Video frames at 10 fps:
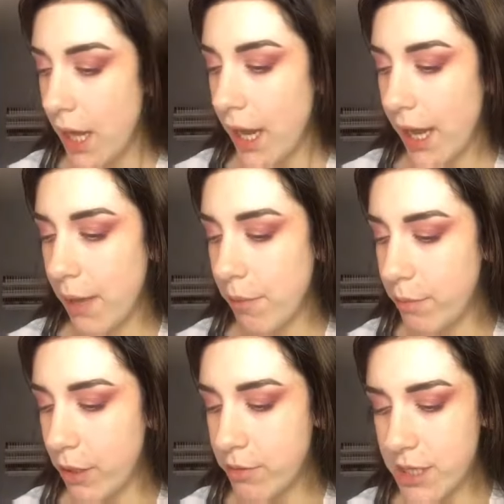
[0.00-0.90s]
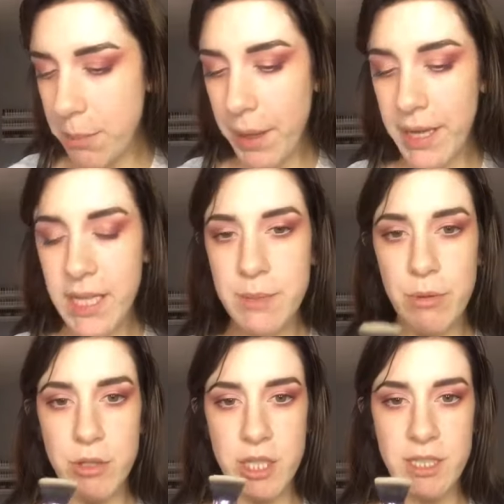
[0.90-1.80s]
I'm using a Penny's
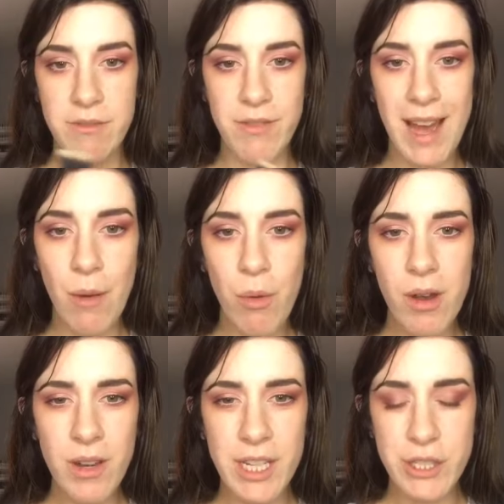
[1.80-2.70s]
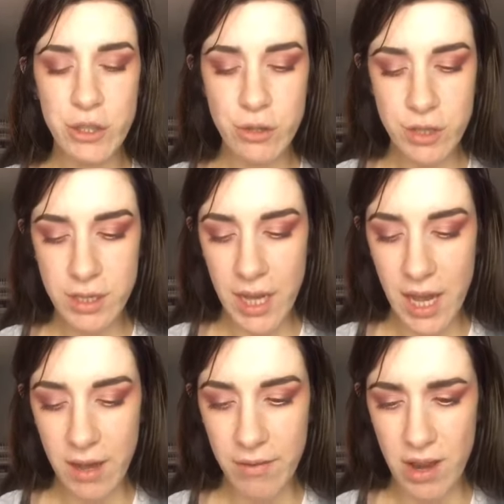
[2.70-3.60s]
brush. It's a flat one. It doesn't
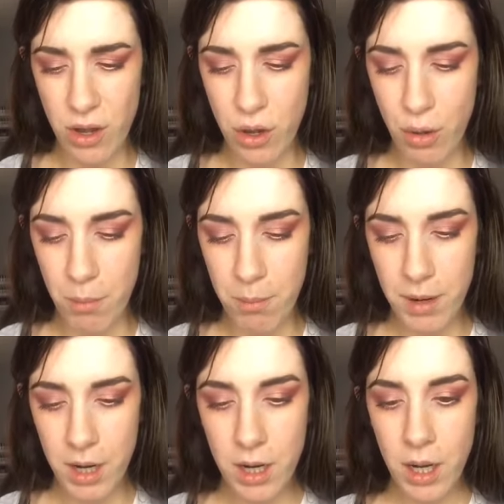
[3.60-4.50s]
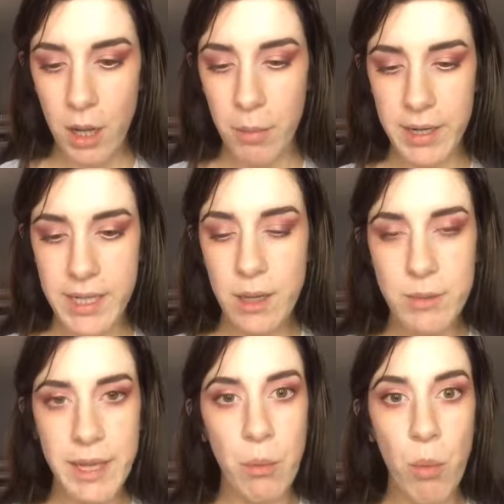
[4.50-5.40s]
have a number, but I think it was
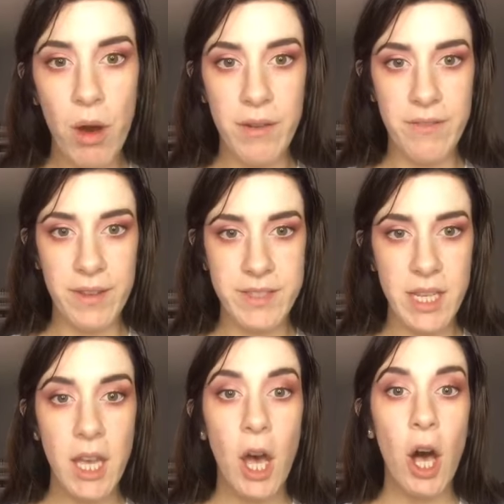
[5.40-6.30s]
like 150.